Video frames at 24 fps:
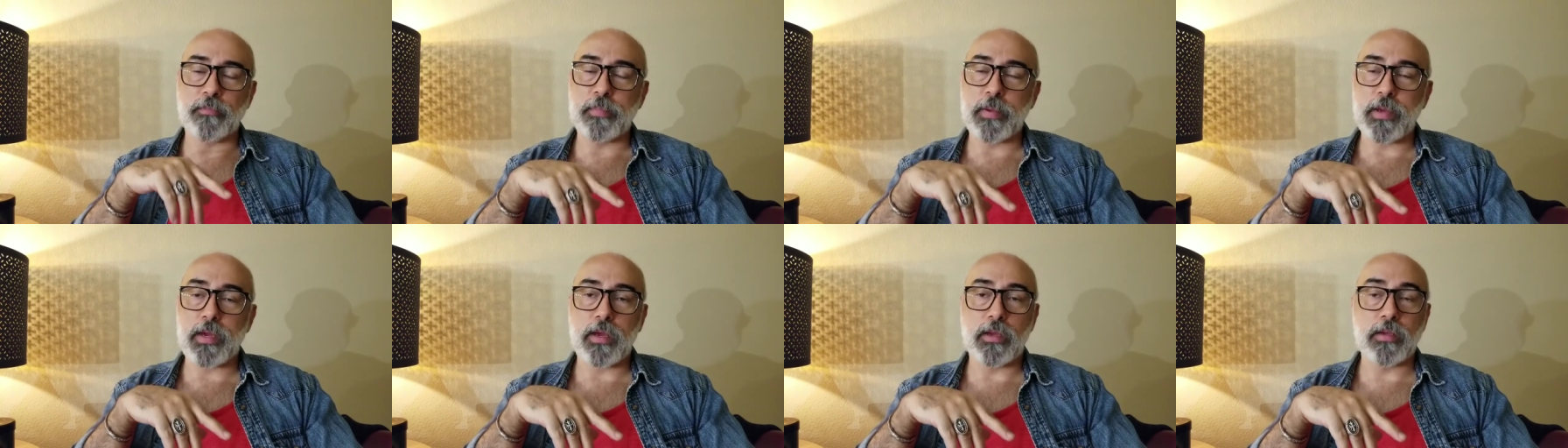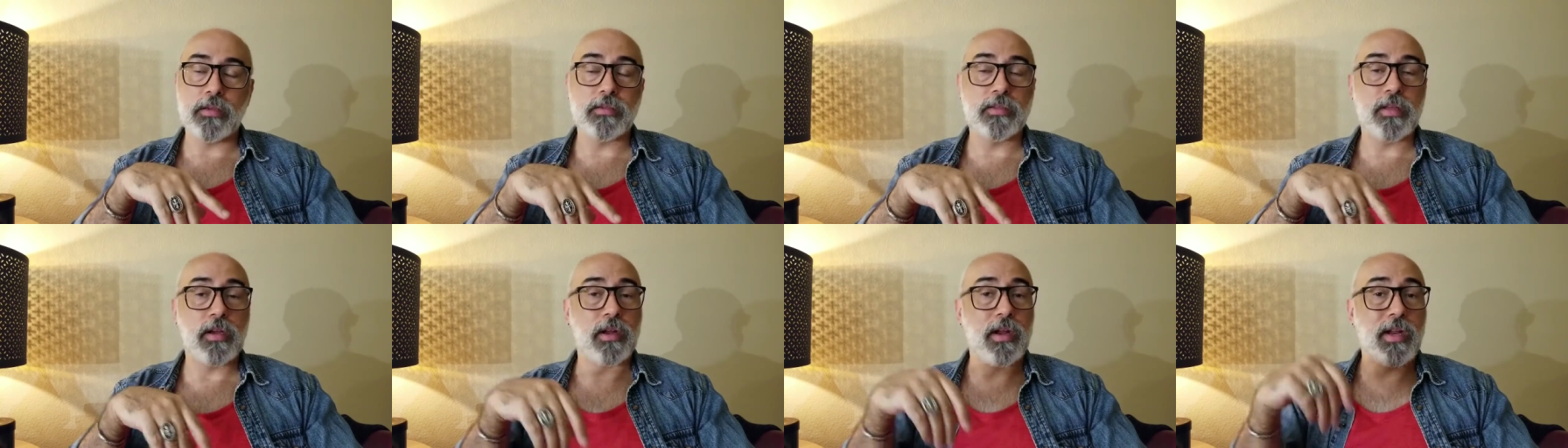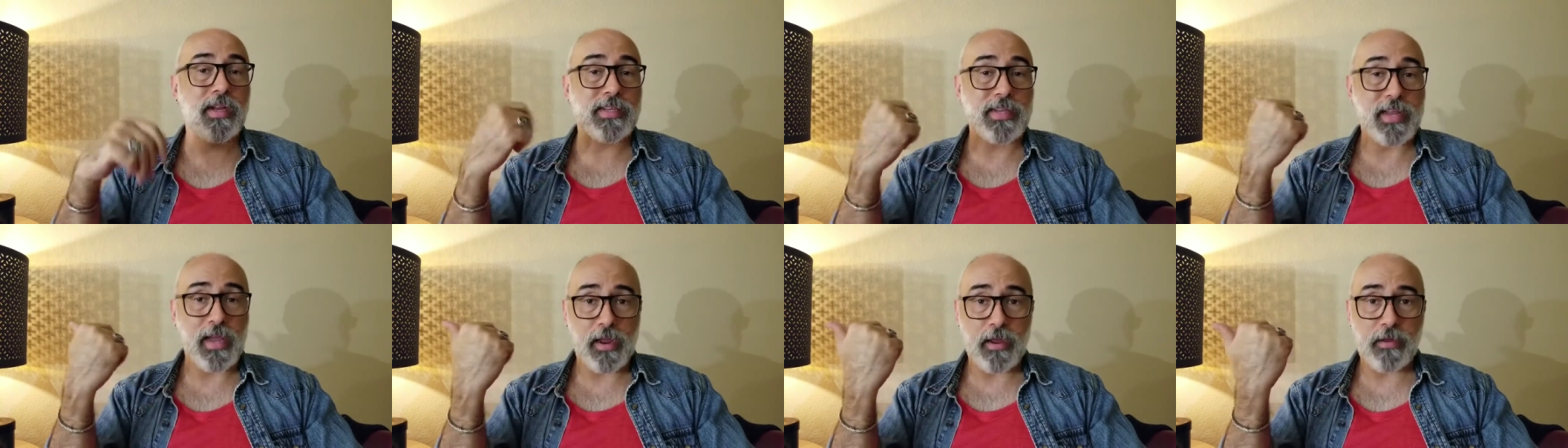because they're going
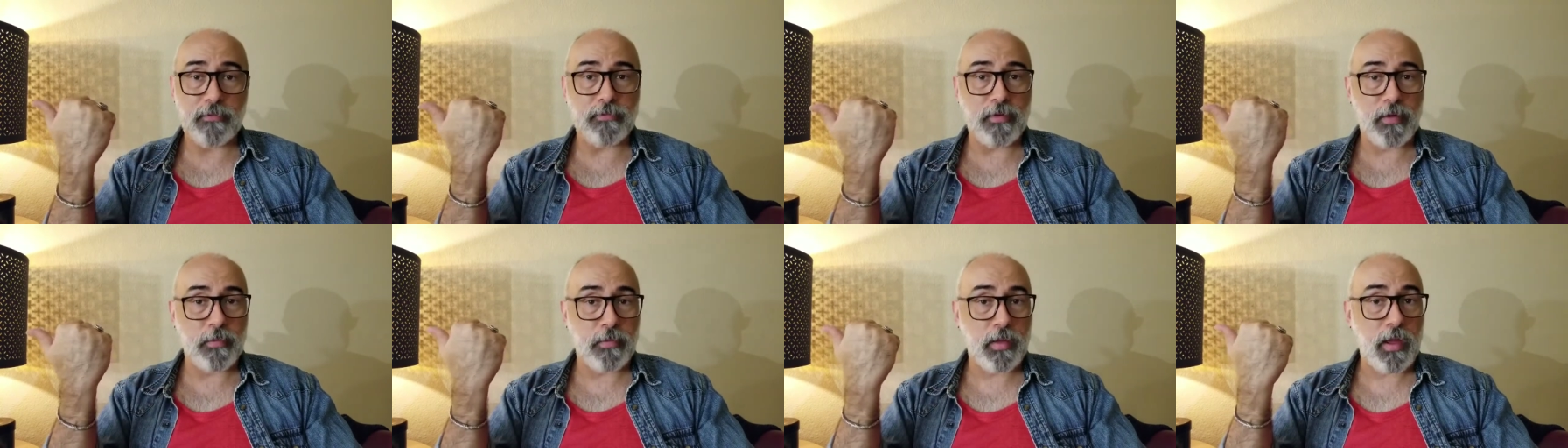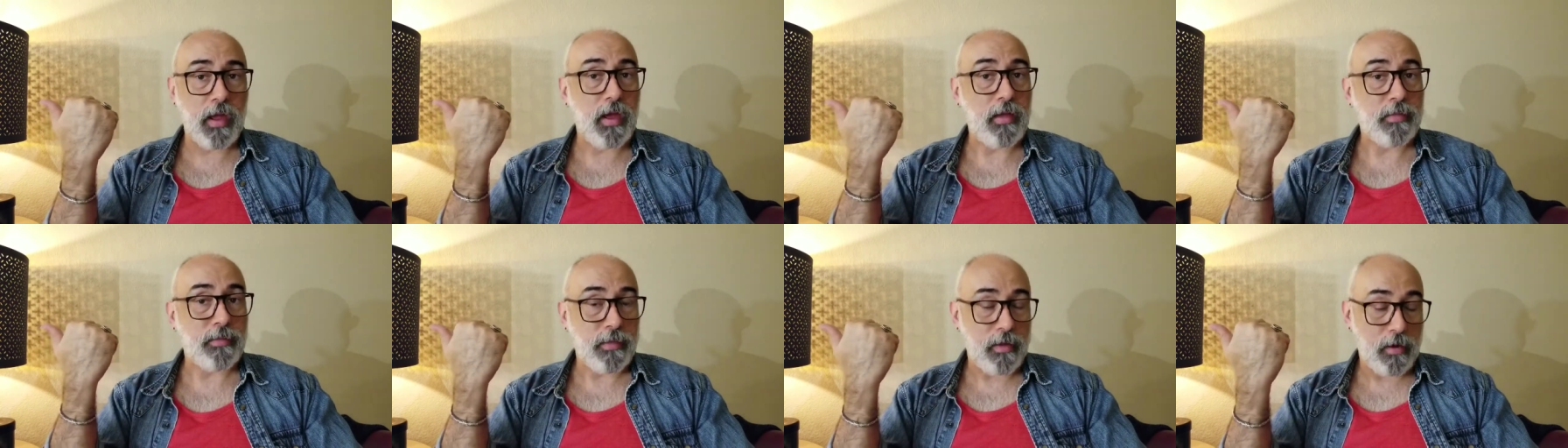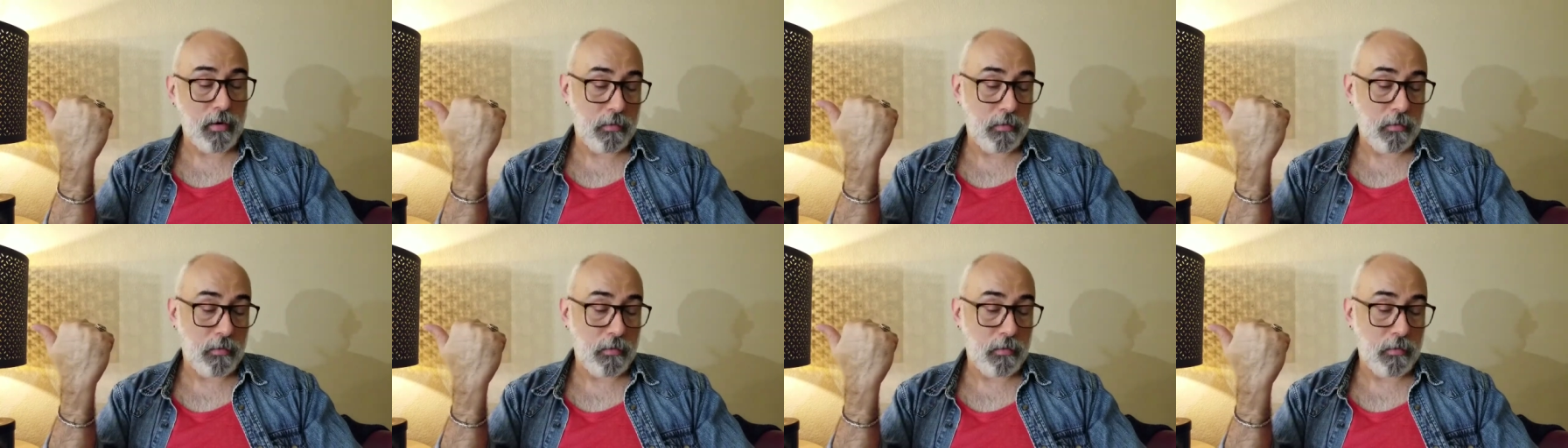to take it from you at the